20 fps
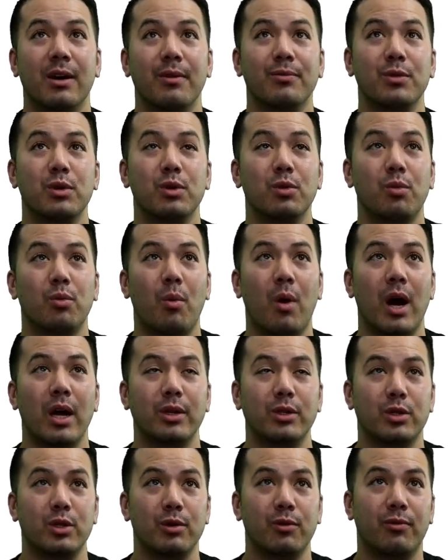you'd want
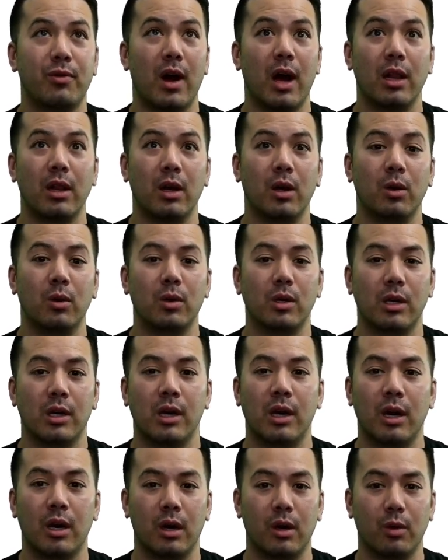to
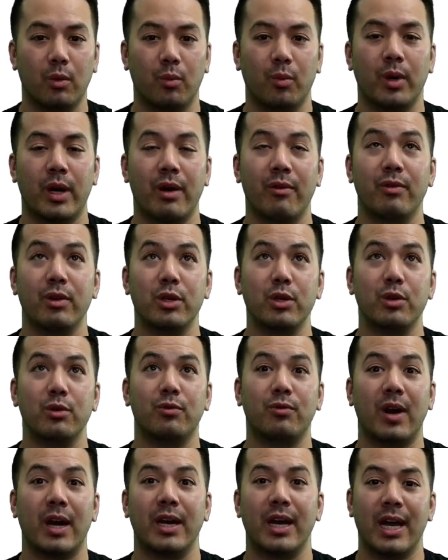follow whatever you
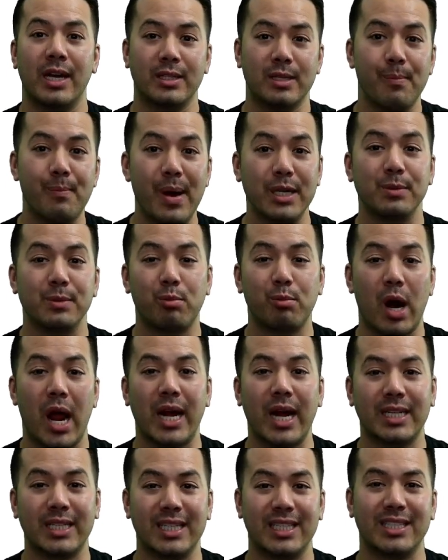find as a best
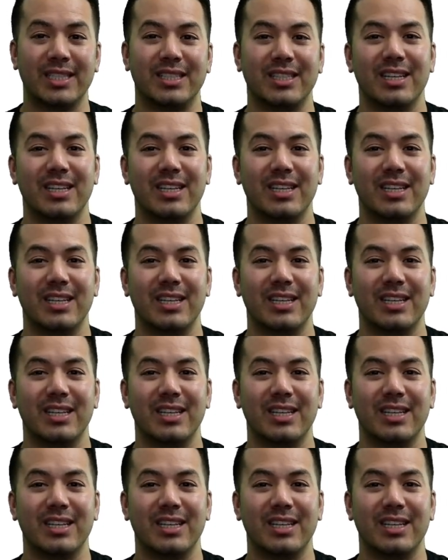practice